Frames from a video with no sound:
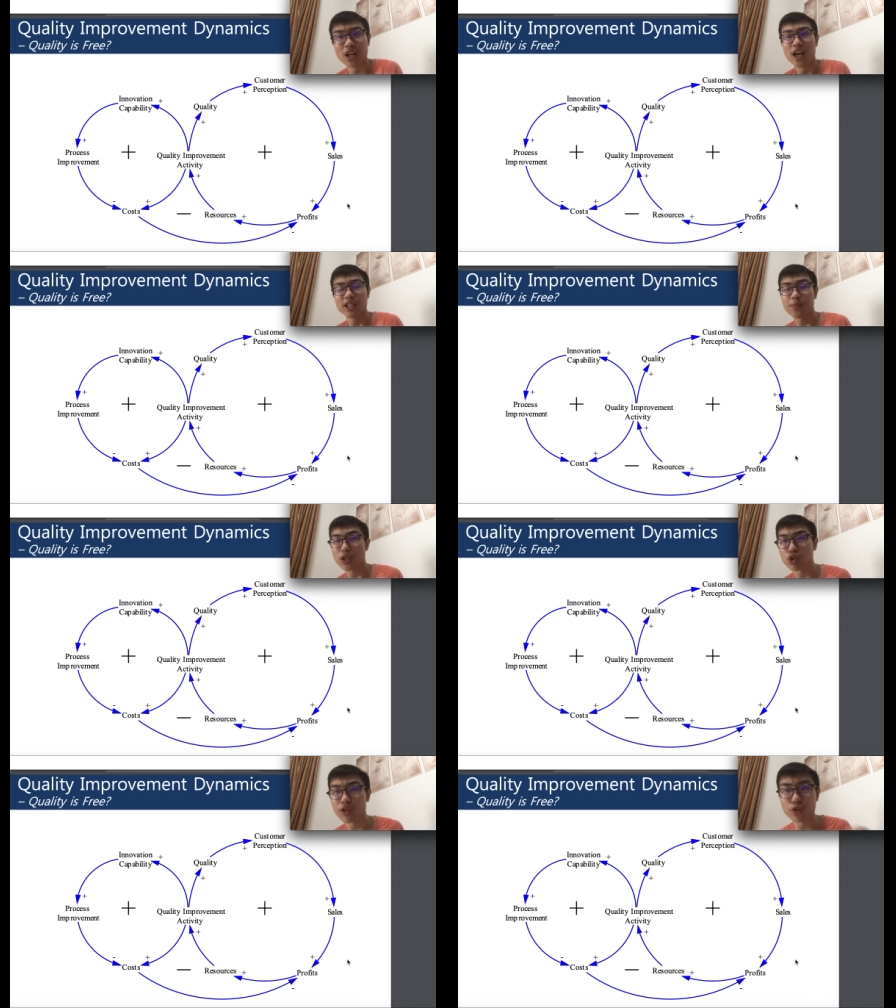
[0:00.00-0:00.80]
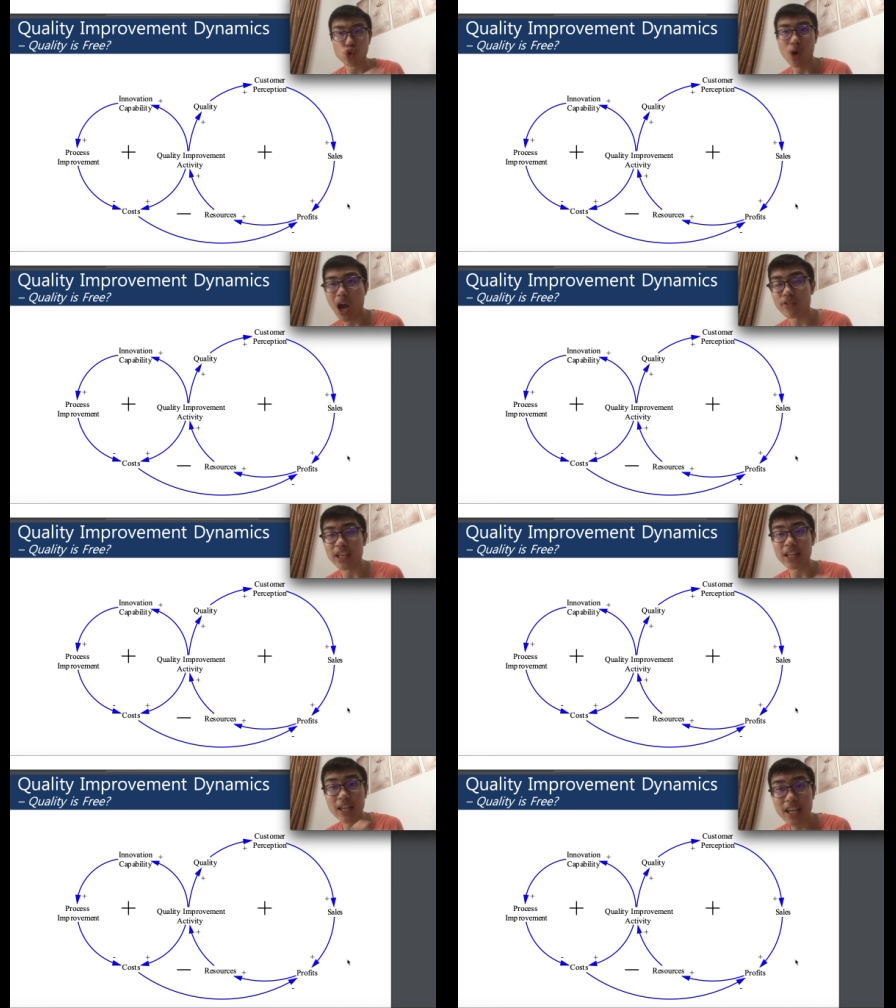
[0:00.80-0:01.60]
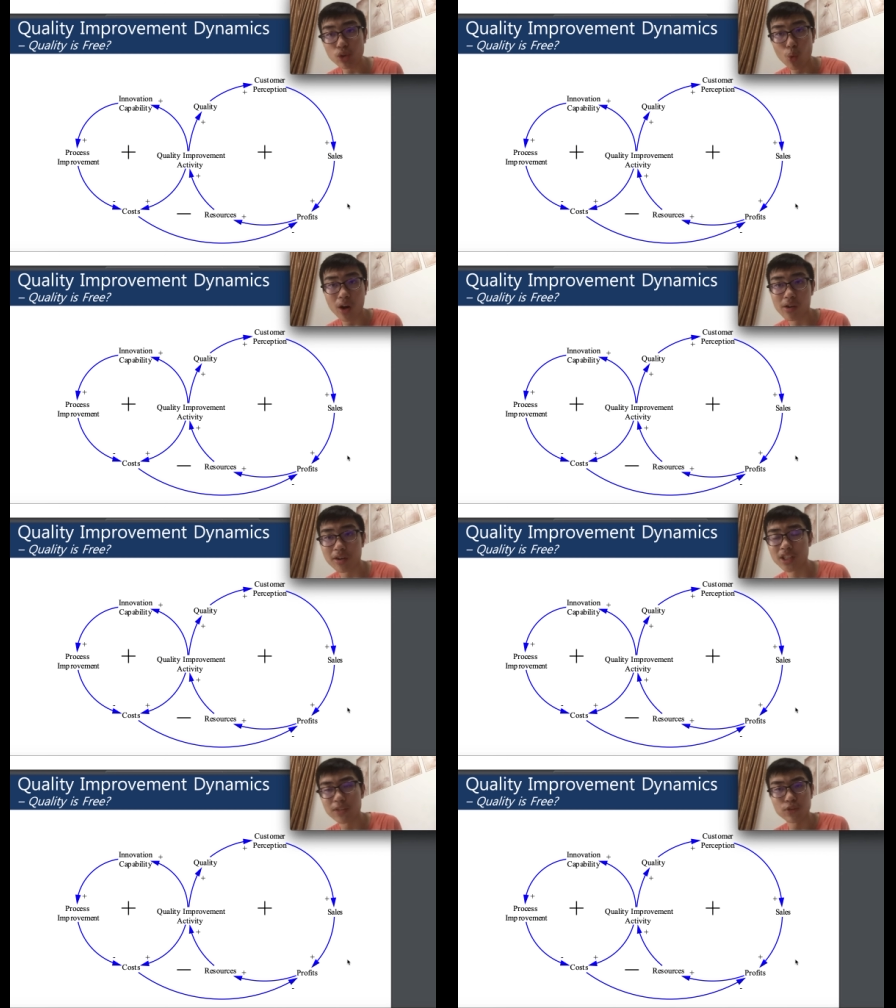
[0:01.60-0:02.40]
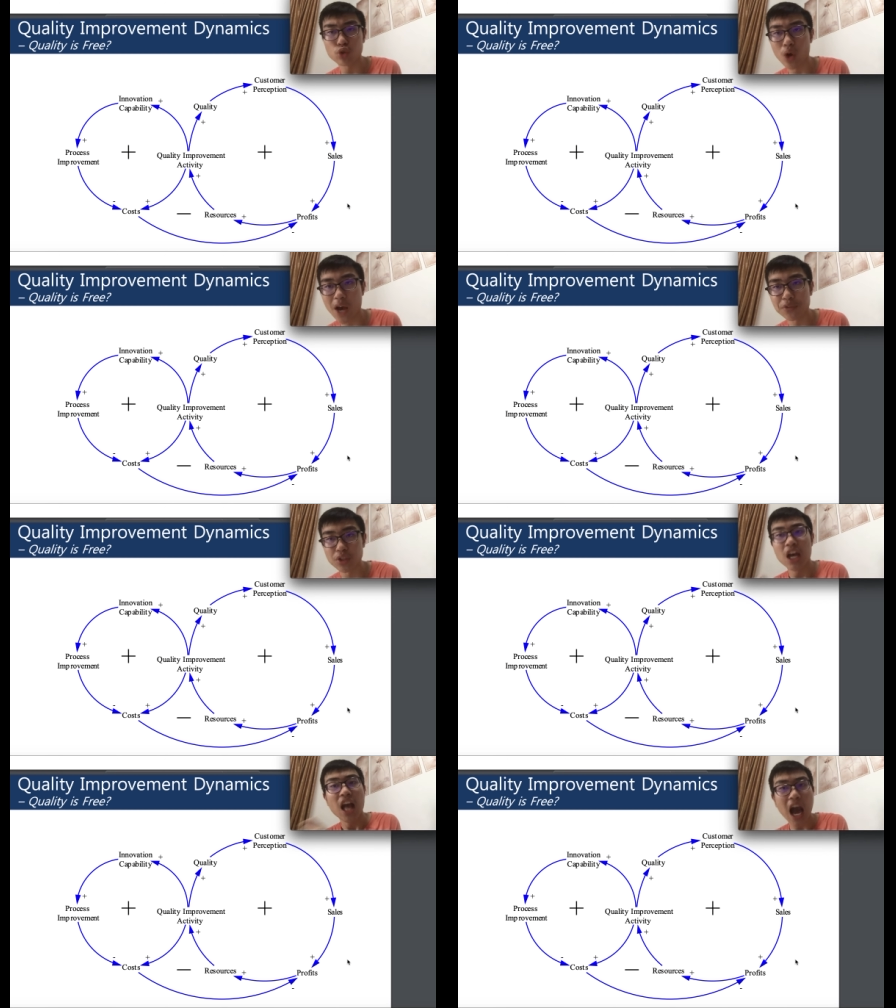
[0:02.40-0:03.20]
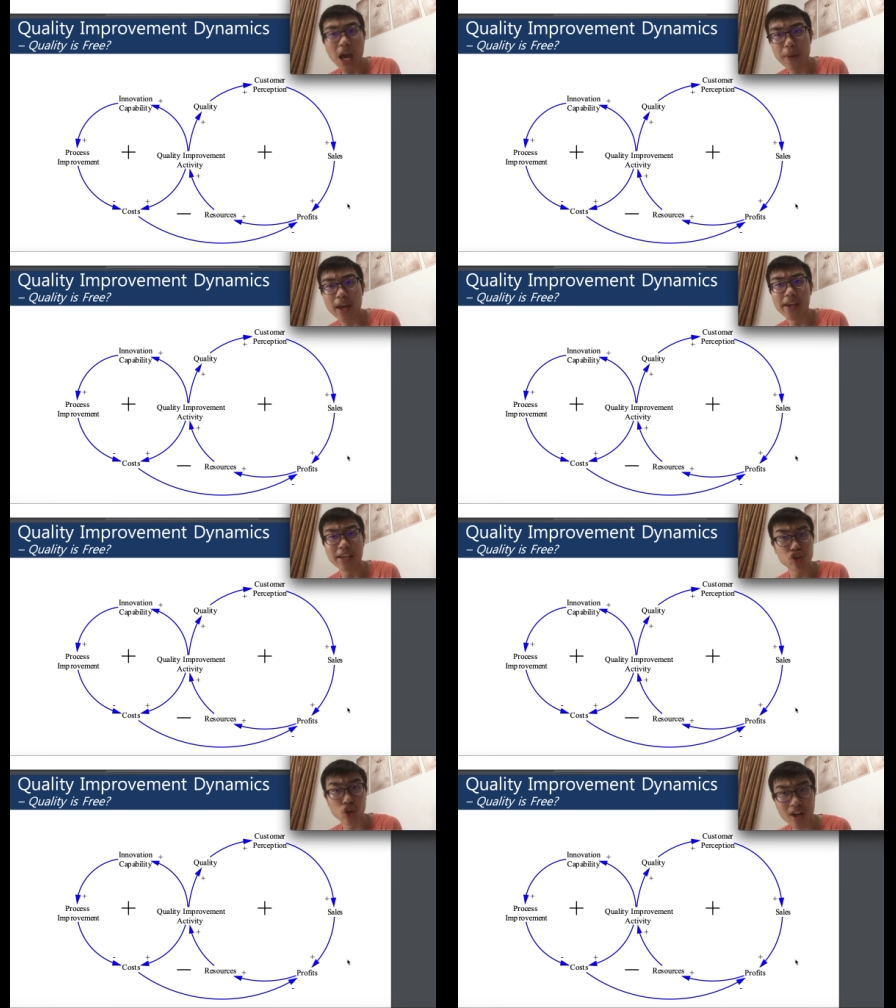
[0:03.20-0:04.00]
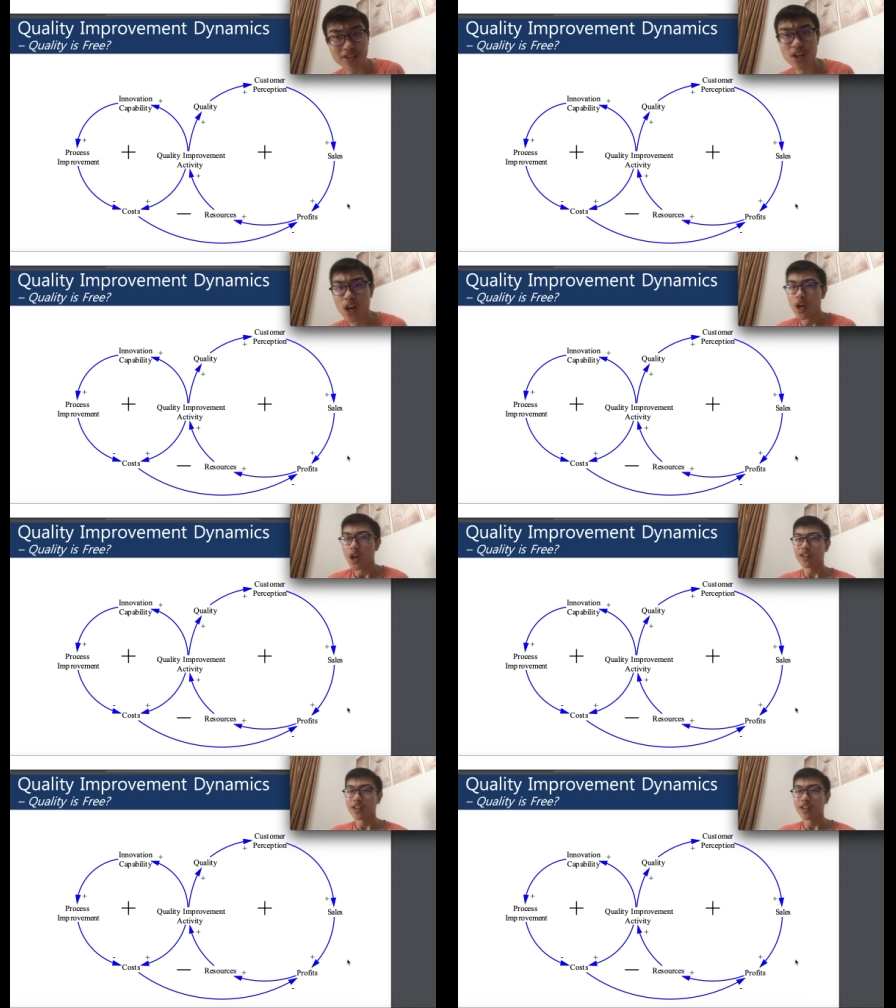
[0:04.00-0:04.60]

especially if you don't have elite workers, if you don't have those high-paying engineers, it